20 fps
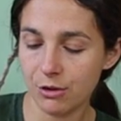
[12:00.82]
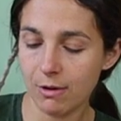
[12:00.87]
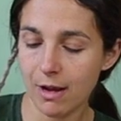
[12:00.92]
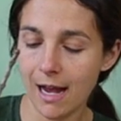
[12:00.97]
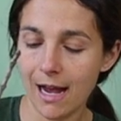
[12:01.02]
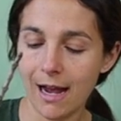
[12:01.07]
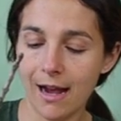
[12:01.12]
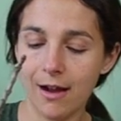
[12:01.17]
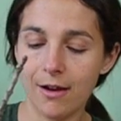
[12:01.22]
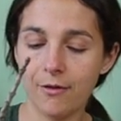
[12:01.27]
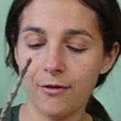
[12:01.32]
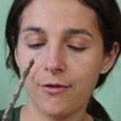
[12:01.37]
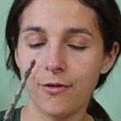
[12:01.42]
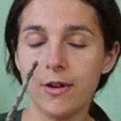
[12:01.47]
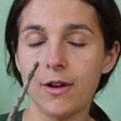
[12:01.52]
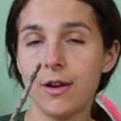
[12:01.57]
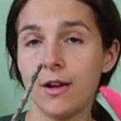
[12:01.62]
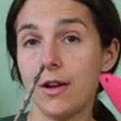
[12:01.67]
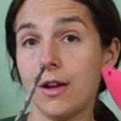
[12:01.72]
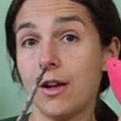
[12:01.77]
you have
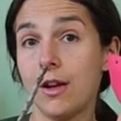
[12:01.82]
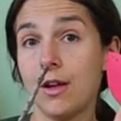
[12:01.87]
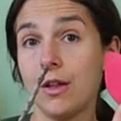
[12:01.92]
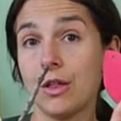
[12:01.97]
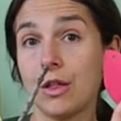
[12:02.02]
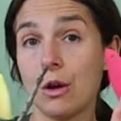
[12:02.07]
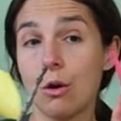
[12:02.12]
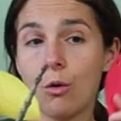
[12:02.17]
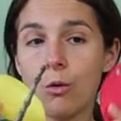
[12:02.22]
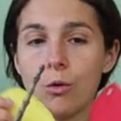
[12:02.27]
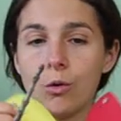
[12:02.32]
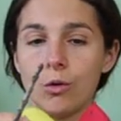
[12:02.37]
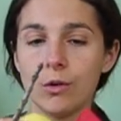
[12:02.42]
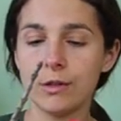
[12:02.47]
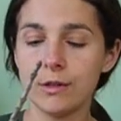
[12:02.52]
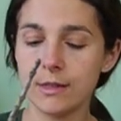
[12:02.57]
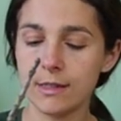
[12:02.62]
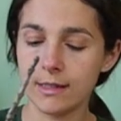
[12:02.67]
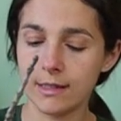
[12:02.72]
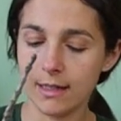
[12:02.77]
the
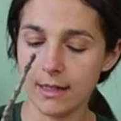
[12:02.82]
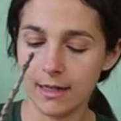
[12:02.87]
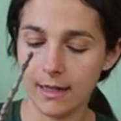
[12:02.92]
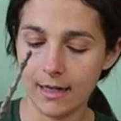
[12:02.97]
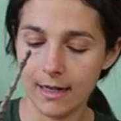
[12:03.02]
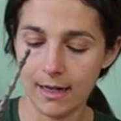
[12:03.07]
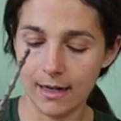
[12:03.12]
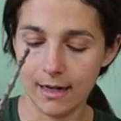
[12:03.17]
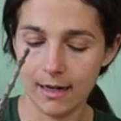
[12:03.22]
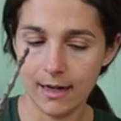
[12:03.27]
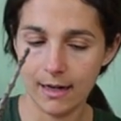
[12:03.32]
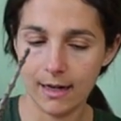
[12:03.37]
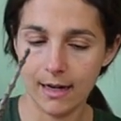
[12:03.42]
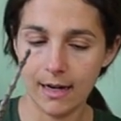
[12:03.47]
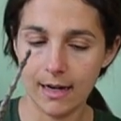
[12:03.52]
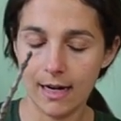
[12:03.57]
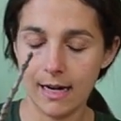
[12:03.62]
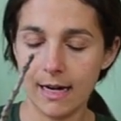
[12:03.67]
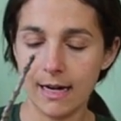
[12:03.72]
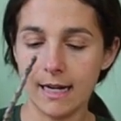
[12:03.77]
holes
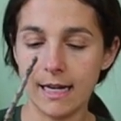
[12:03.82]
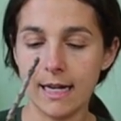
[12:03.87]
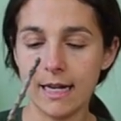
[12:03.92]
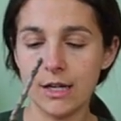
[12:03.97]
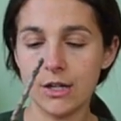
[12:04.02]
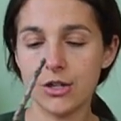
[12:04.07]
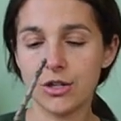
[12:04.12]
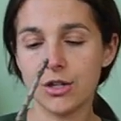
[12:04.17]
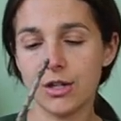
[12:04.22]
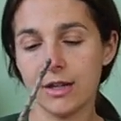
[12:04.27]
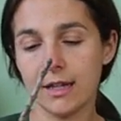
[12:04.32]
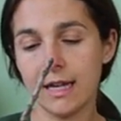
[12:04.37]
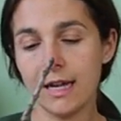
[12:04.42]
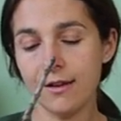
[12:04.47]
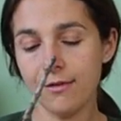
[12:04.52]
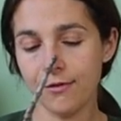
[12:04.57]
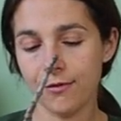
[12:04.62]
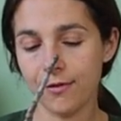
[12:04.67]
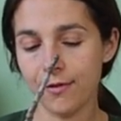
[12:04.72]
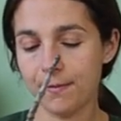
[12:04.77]
in each
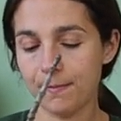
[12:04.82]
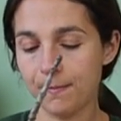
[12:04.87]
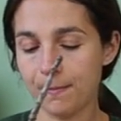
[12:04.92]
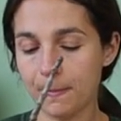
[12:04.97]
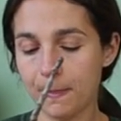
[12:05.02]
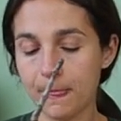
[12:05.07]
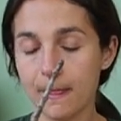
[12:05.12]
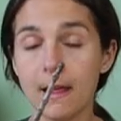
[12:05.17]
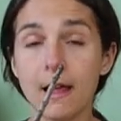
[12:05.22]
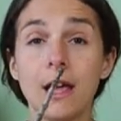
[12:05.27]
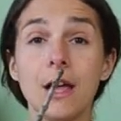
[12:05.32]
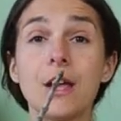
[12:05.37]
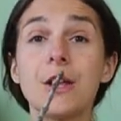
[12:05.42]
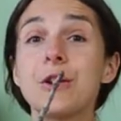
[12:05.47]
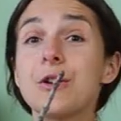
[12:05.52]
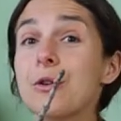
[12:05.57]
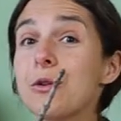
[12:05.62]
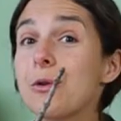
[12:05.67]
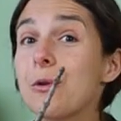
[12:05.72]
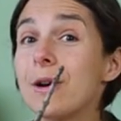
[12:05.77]
leaf,
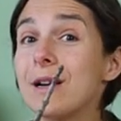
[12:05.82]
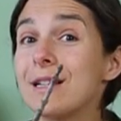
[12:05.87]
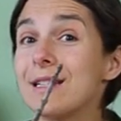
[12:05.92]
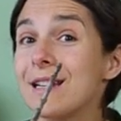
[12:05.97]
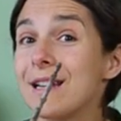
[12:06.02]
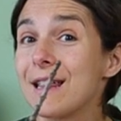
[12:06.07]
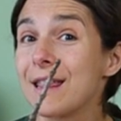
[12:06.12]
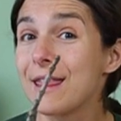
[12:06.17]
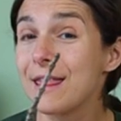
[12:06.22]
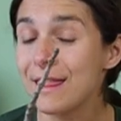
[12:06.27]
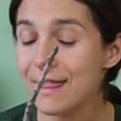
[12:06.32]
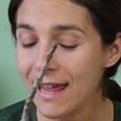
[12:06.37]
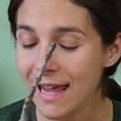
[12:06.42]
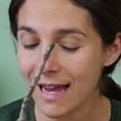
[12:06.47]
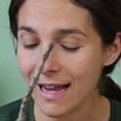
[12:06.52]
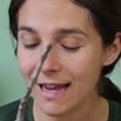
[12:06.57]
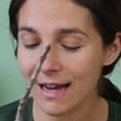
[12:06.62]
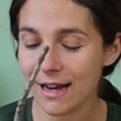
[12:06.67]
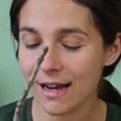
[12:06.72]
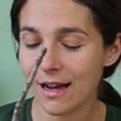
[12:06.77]
you're going to
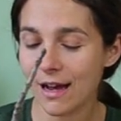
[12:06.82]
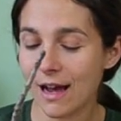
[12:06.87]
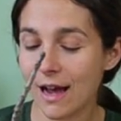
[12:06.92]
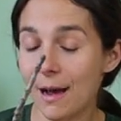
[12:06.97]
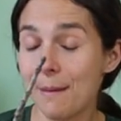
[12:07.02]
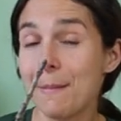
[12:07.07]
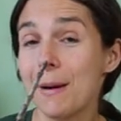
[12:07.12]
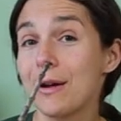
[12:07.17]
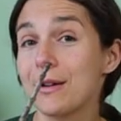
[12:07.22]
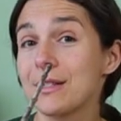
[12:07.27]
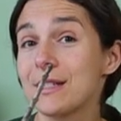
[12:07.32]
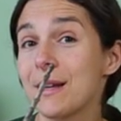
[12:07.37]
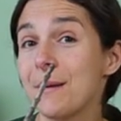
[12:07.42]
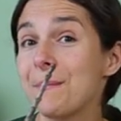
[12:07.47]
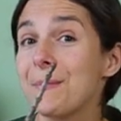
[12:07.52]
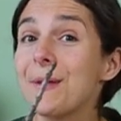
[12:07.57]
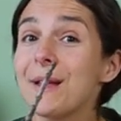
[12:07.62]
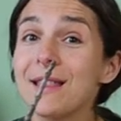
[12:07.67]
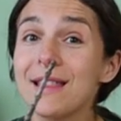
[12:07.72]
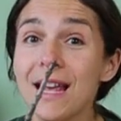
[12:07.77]
think about
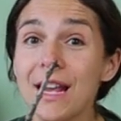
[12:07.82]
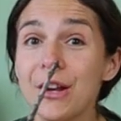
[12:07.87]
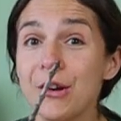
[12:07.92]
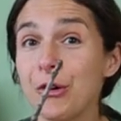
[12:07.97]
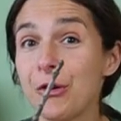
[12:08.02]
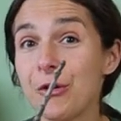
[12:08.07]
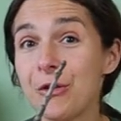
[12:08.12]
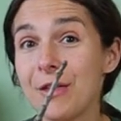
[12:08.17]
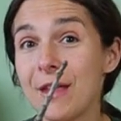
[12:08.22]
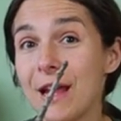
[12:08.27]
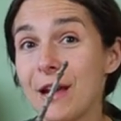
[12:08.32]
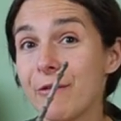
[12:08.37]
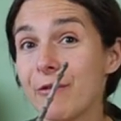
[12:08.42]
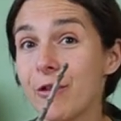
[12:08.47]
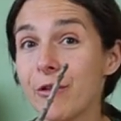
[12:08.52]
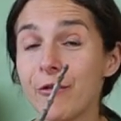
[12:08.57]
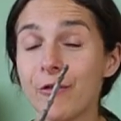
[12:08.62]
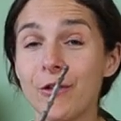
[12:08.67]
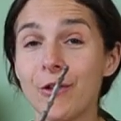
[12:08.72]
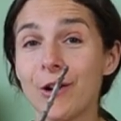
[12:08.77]
something that you're
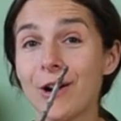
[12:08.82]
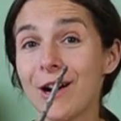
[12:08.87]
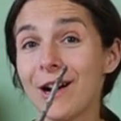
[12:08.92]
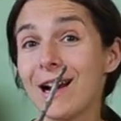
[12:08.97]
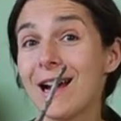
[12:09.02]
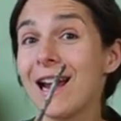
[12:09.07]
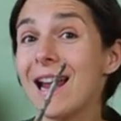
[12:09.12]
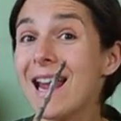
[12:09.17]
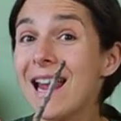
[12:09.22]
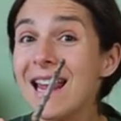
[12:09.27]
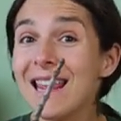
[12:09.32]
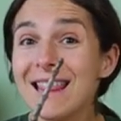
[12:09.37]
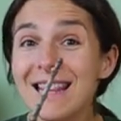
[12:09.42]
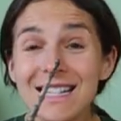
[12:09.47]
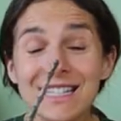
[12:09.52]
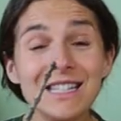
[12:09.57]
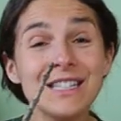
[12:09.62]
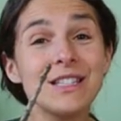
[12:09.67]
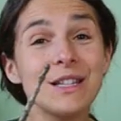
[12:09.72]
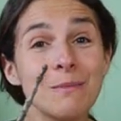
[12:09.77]
thankful for.
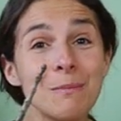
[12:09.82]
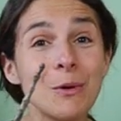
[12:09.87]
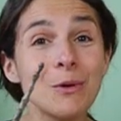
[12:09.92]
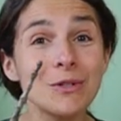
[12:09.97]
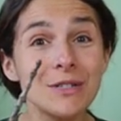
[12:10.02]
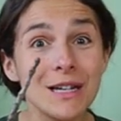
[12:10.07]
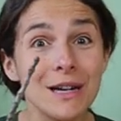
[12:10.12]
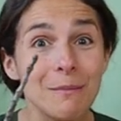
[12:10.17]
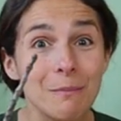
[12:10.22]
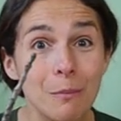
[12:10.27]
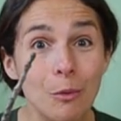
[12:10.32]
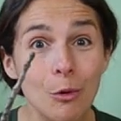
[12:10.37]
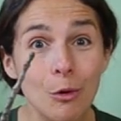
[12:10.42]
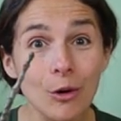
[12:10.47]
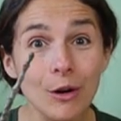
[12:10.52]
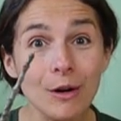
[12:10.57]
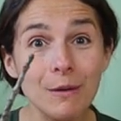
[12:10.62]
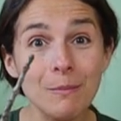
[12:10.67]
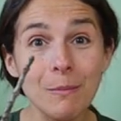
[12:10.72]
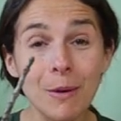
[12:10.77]
This is the most
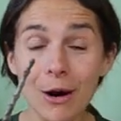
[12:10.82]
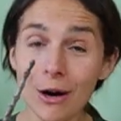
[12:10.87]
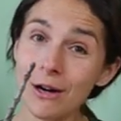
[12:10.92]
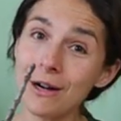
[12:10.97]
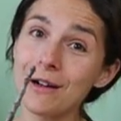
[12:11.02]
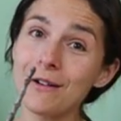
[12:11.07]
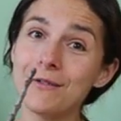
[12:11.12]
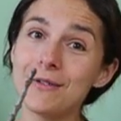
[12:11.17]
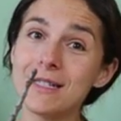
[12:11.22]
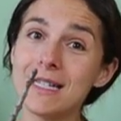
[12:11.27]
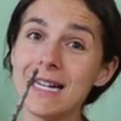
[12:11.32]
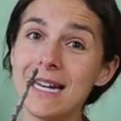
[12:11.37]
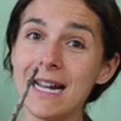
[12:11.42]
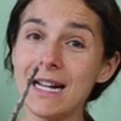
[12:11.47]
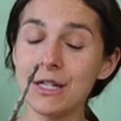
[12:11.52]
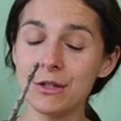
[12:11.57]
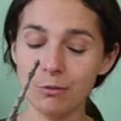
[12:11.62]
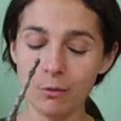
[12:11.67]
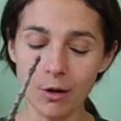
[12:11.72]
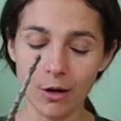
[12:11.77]
important part of
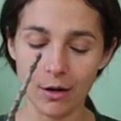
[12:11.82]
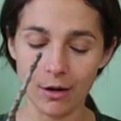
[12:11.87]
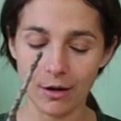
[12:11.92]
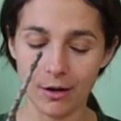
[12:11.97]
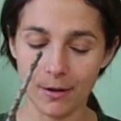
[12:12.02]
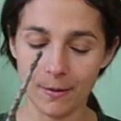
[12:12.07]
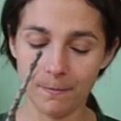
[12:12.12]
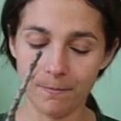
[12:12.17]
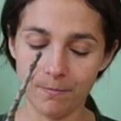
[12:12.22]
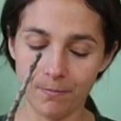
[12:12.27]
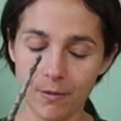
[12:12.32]
today's work.